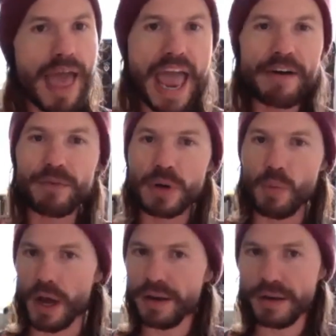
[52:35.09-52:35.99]

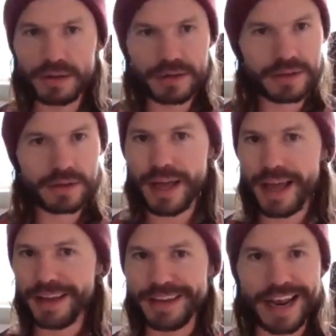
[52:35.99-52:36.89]
everyone
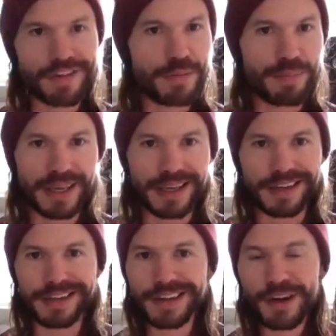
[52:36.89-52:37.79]
gets to
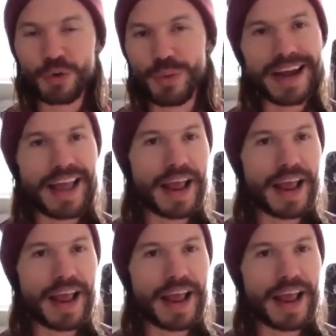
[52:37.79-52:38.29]
be right.